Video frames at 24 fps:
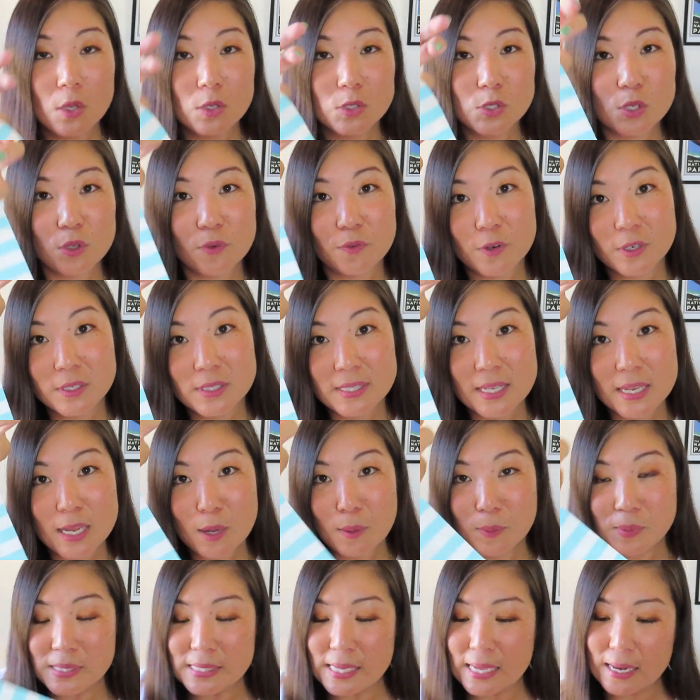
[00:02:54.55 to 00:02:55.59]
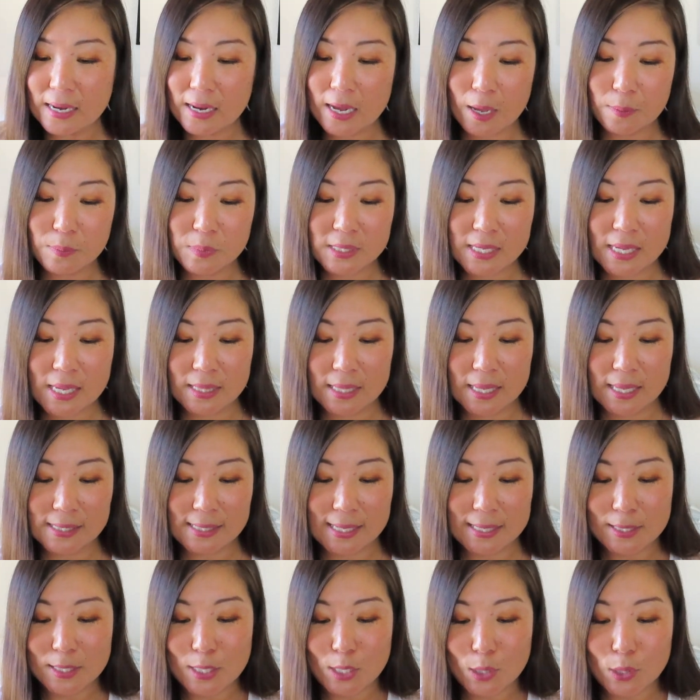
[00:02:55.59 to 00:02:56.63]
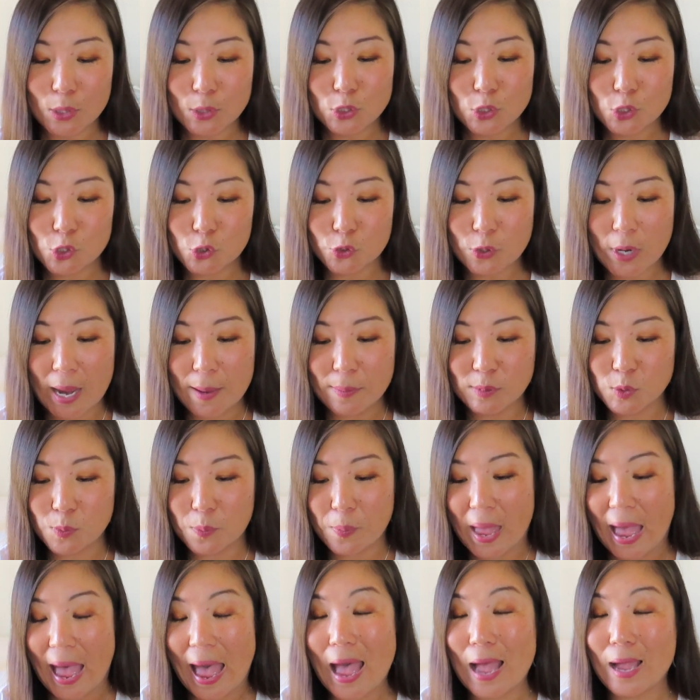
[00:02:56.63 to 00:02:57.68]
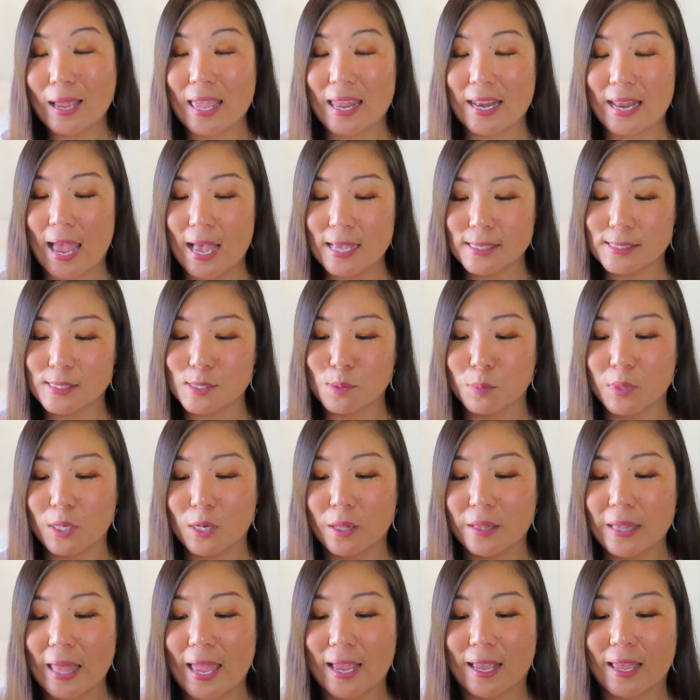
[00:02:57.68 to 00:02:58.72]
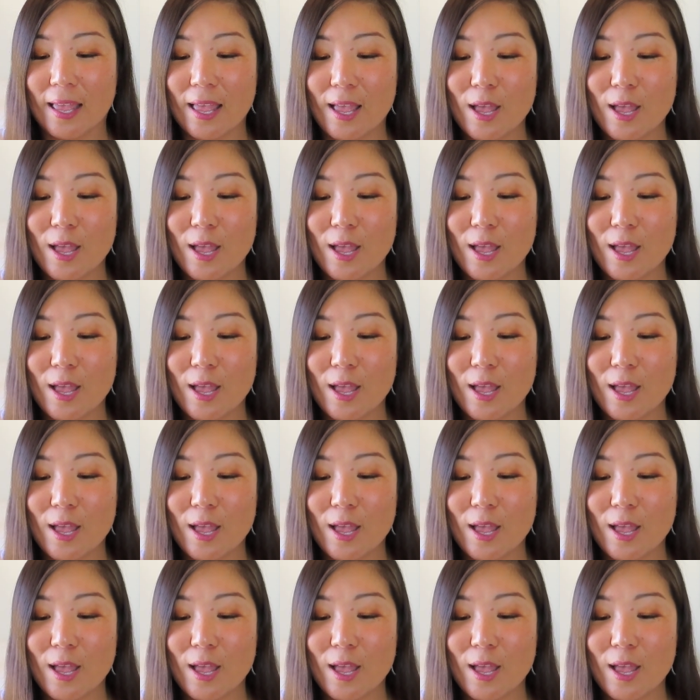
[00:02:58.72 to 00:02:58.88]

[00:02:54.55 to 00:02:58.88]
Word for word: So the first thing I'm seeing comes in this little striped bag and it has some little like